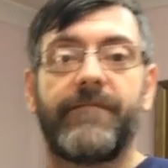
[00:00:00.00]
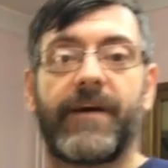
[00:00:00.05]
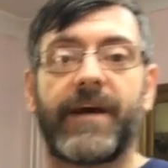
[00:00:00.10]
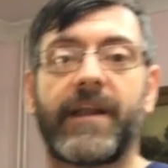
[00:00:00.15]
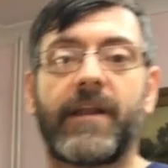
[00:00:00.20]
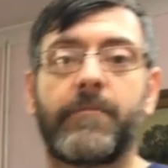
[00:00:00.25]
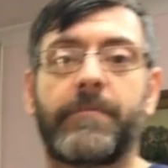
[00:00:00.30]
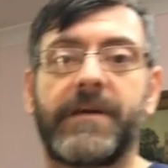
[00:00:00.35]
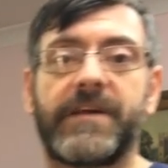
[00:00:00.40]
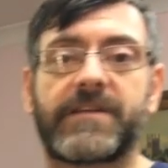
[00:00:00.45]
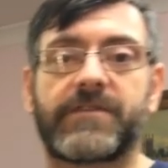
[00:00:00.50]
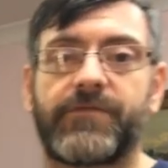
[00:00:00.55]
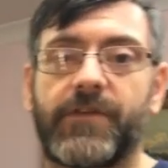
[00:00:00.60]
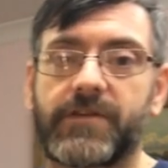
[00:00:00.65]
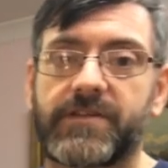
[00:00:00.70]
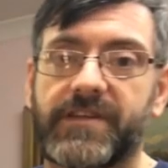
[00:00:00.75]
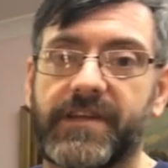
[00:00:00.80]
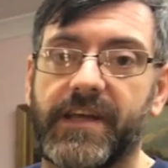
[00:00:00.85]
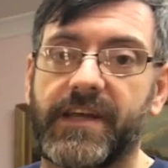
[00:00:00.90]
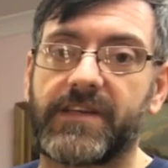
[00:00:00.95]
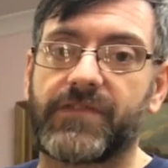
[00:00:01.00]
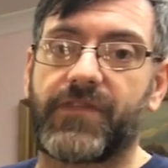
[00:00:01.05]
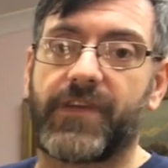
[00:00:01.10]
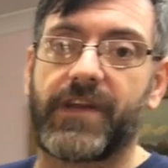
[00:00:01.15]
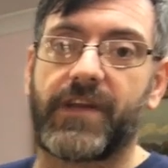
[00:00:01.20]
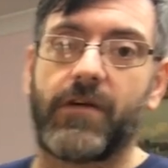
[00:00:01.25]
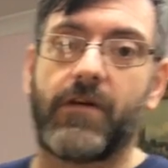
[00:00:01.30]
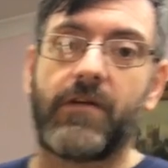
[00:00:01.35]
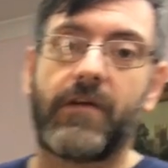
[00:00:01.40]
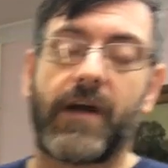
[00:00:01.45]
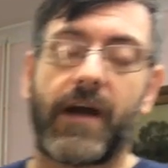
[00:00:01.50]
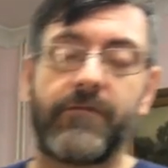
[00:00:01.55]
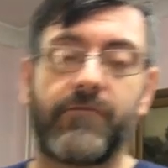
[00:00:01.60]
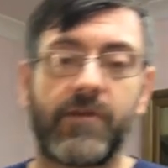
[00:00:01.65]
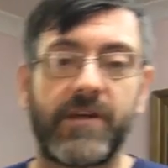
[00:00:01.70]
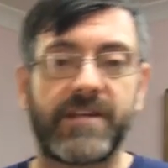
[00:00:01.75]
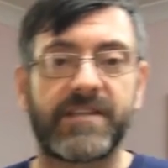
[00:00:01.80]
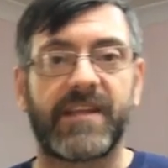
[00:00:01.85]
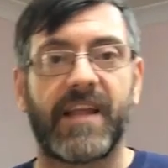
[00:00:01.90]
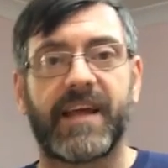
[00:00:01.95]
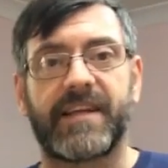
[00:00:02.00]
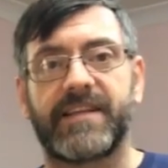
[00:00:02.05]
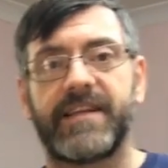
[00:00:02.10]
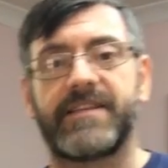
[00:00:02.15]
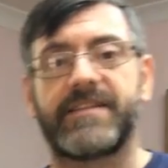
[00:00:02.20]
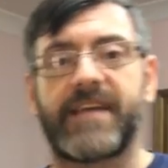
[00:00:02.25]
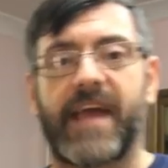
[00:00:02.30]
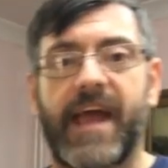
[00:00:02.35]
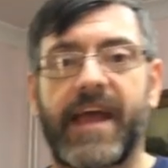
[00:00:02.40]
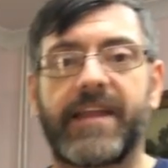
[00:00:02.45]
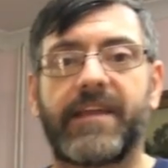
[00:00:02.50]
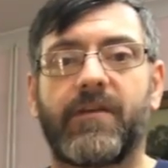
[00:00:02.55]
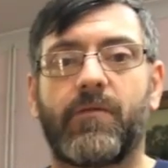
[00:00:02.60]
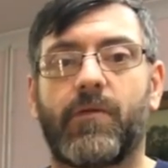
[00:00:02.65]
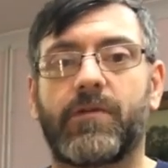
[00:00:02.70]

Final piece for today's video, I've only selected 10.